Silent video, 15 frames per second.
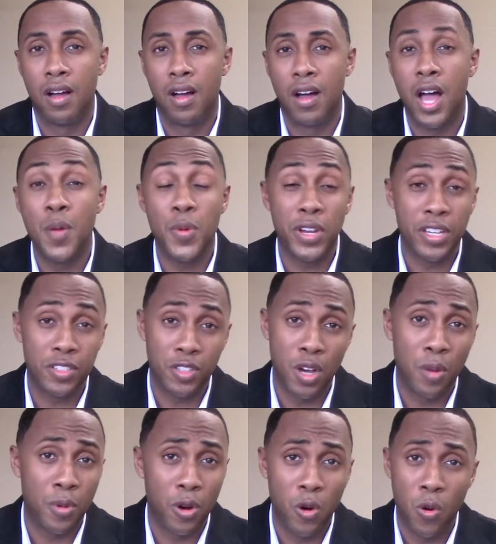I'm against
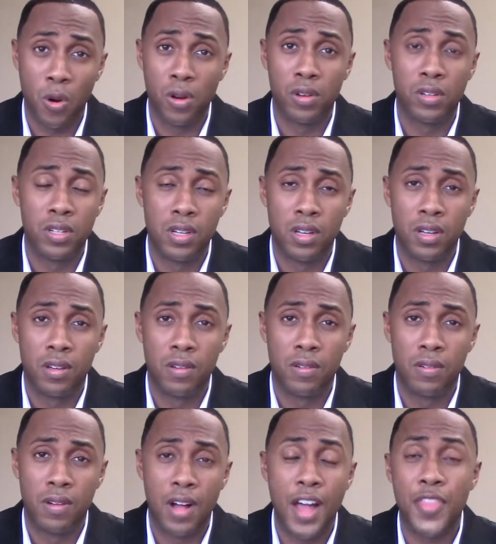Common Core.
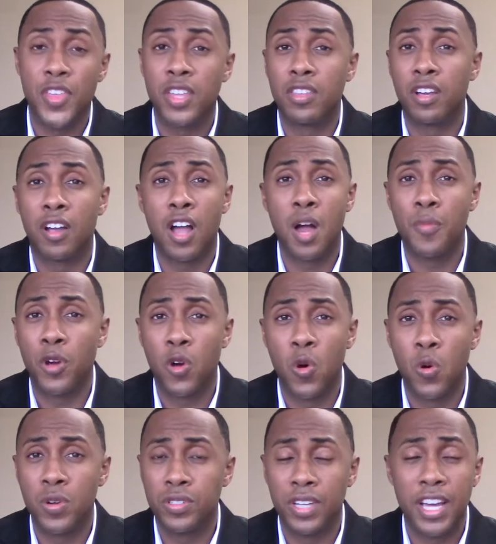I think that Common
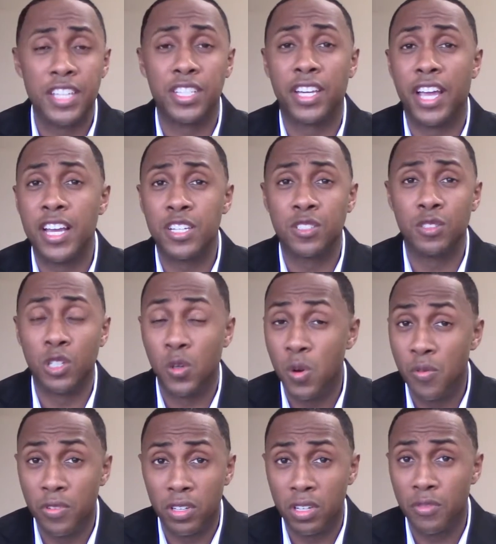Core is the educational
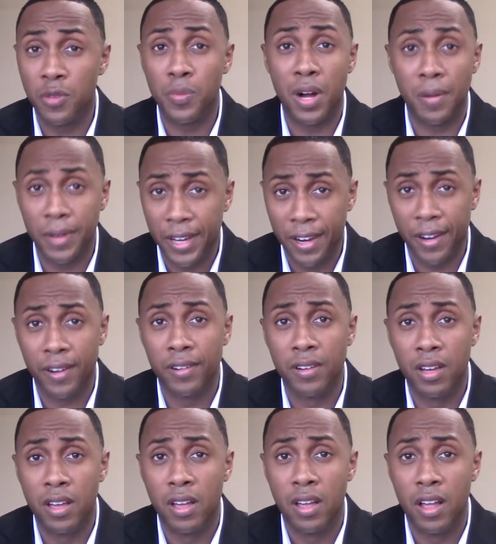equivalent of Obamacare.
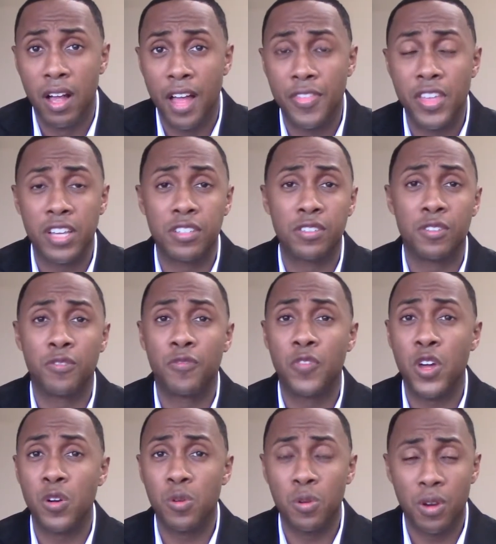I think it's the
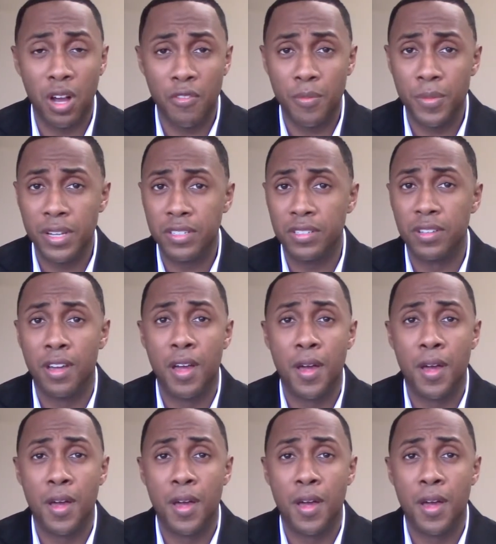federal government's